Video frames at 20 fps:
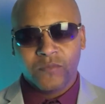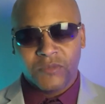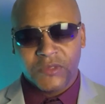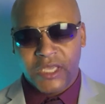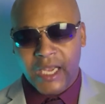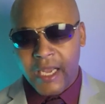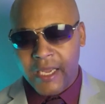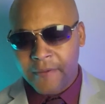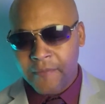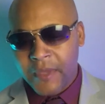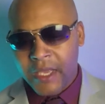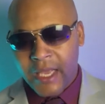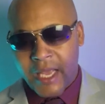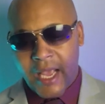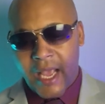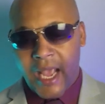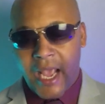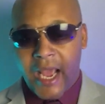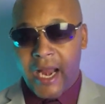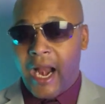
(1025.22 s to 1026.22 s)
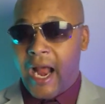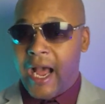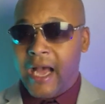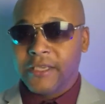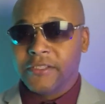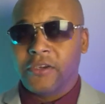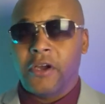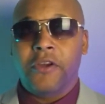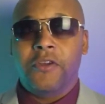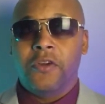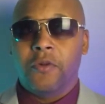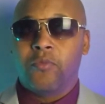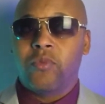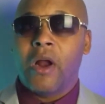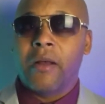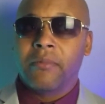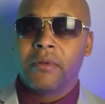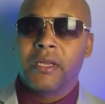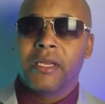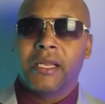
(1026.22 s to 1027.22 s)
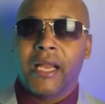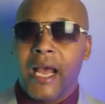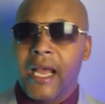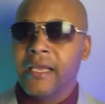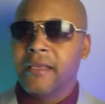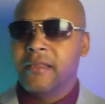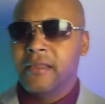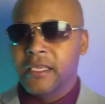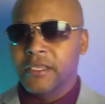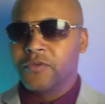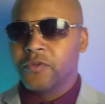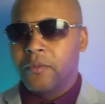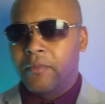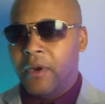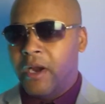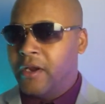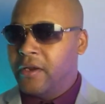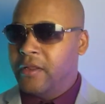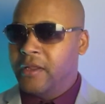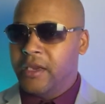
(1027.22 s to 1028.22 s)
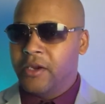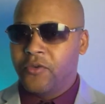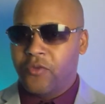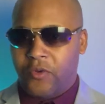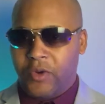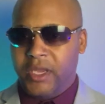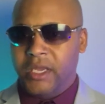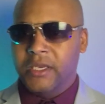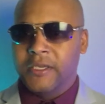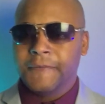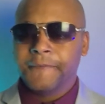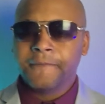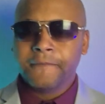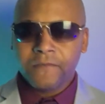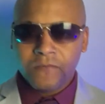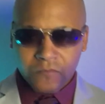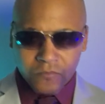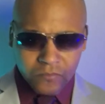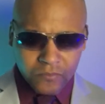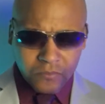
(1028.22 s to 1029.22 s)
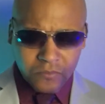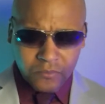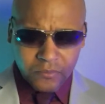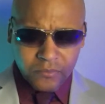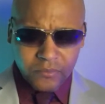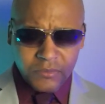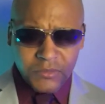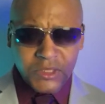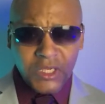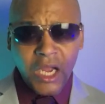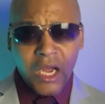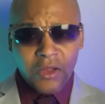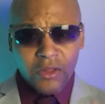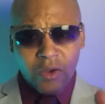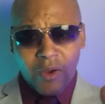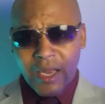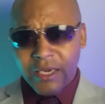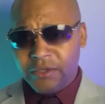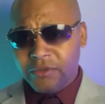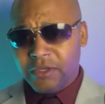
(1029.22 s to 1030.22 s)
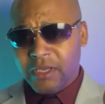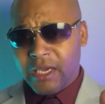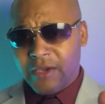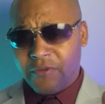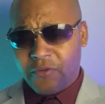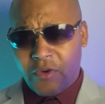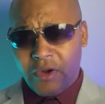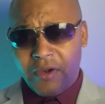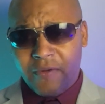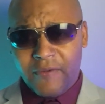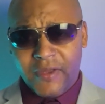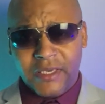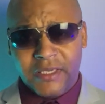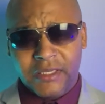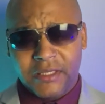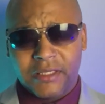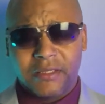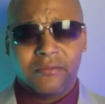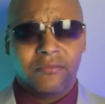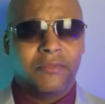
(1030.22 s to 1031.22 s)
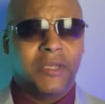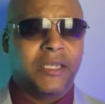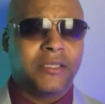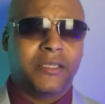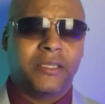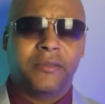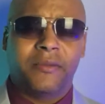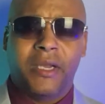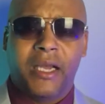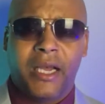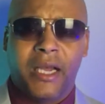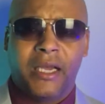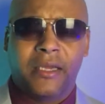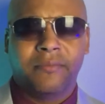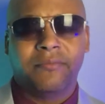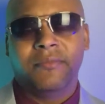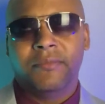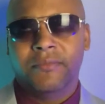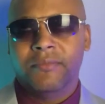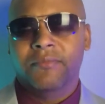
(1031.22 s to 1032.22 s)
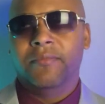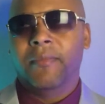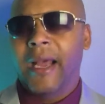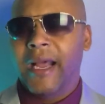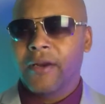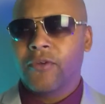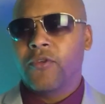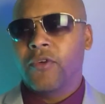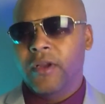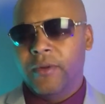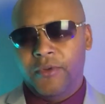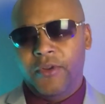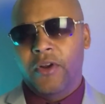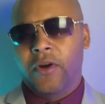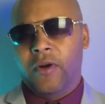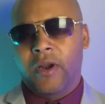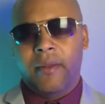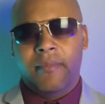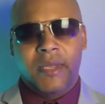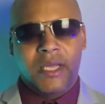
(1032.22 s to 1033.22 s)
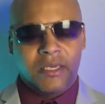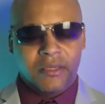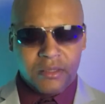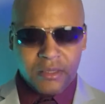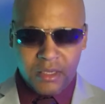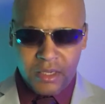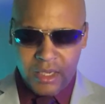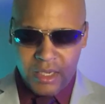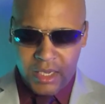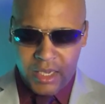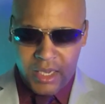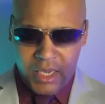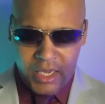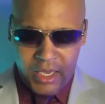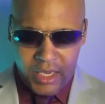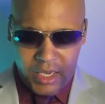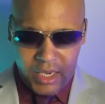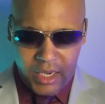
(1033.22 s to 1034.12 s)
Okay. And odds are you'll probably like this one better than Creed. Although I do love Creed Ventus. You know what I mean.